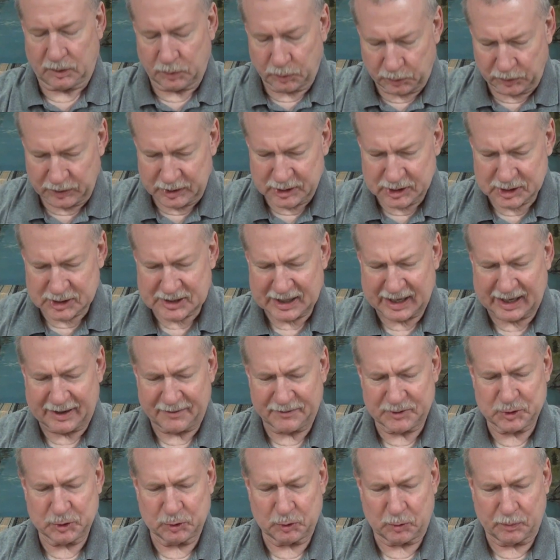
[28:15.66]
We just
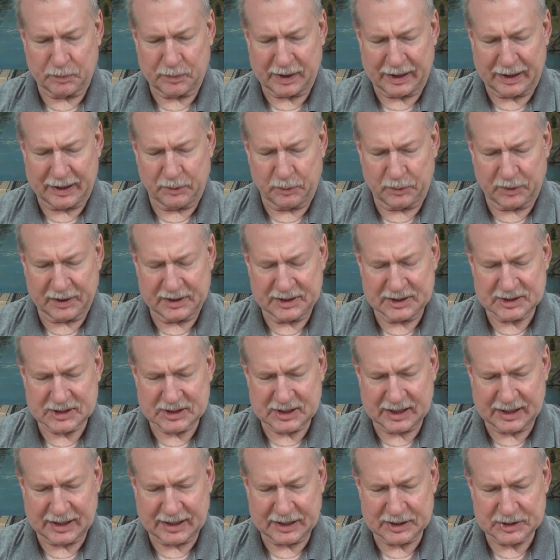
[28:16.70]
have to obey what He
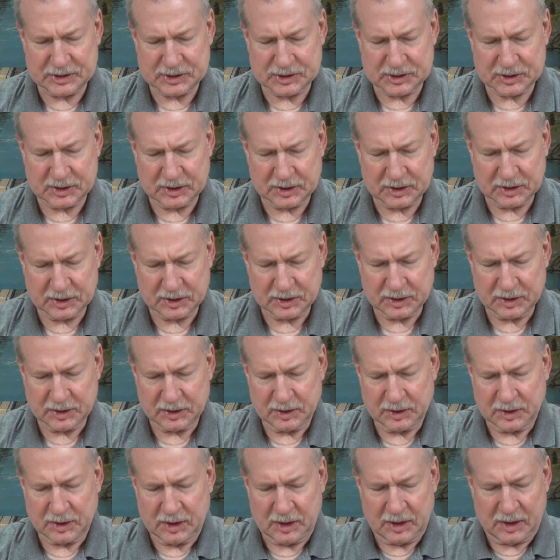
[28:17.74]
says
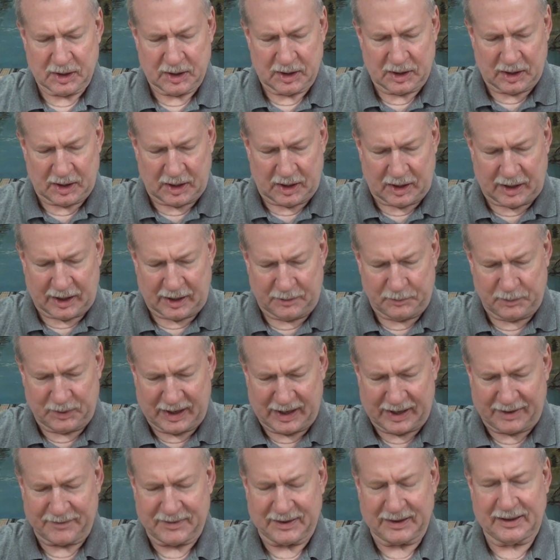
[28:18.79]
and
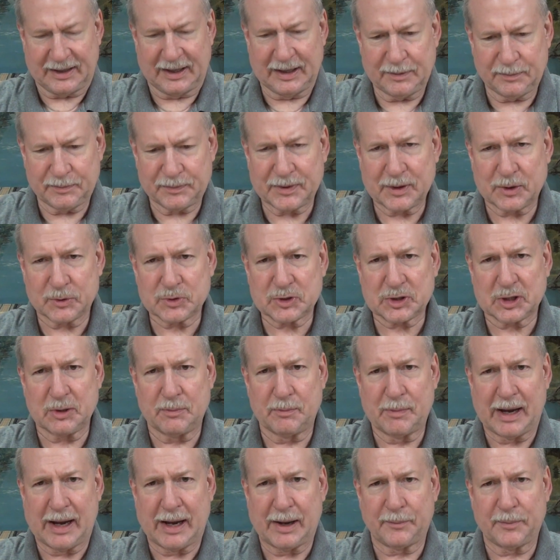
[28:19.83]
we have to keep those
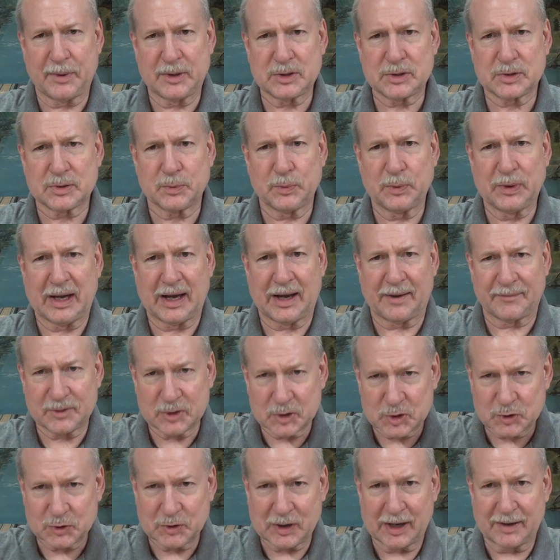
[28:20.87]
commandments. We have to
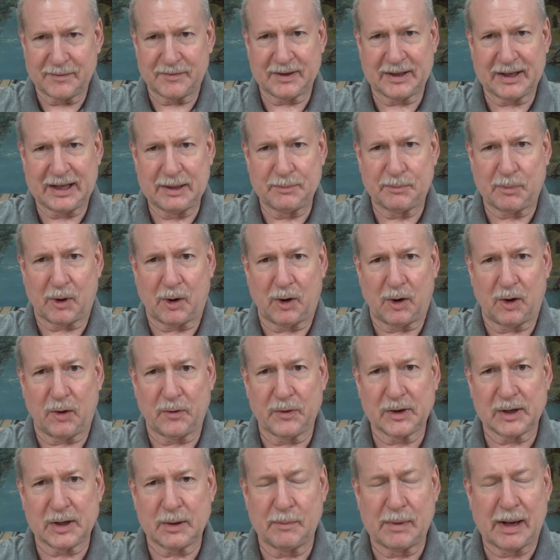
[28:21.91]
strive to keep all
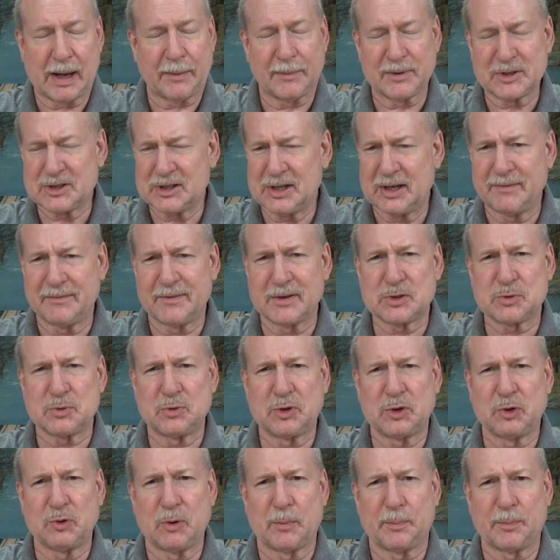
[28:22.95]
the commandments. None of us
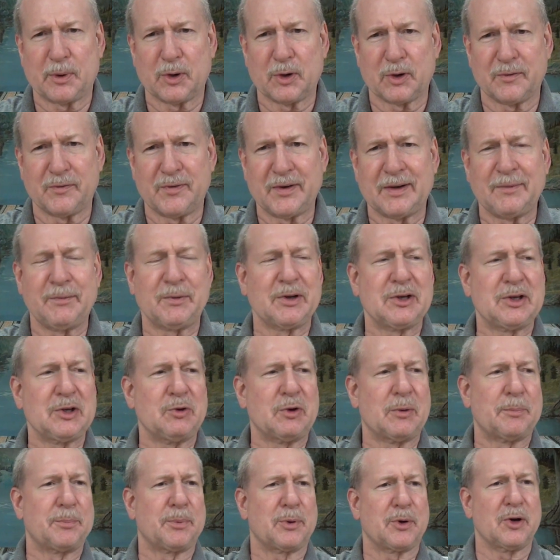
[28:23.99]
would do it perfect. If we could
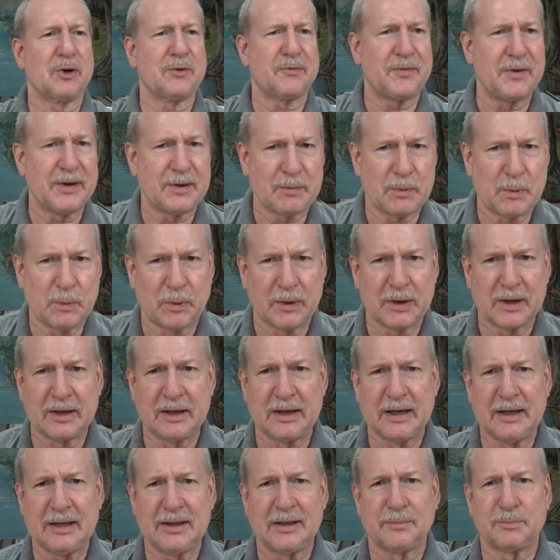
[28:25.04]
do it perfect, we wouldn't
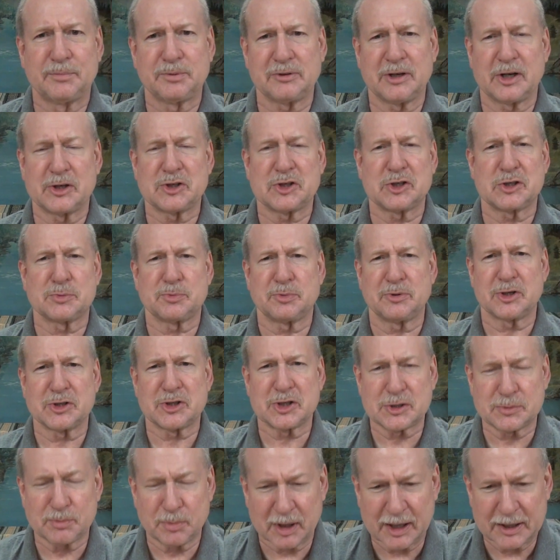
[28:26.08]
need the precious,
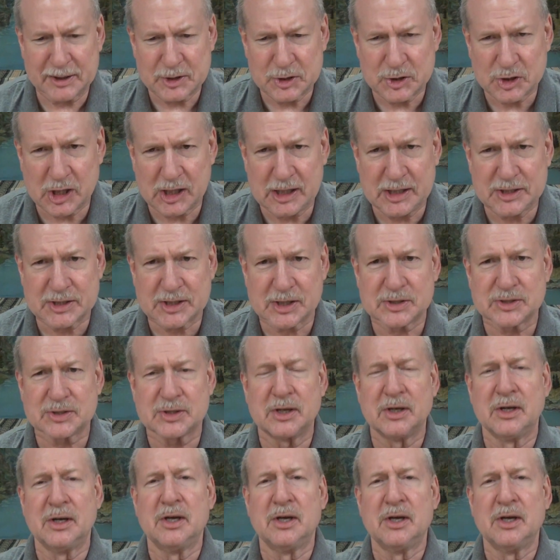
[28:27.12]
precious blood of Jesus.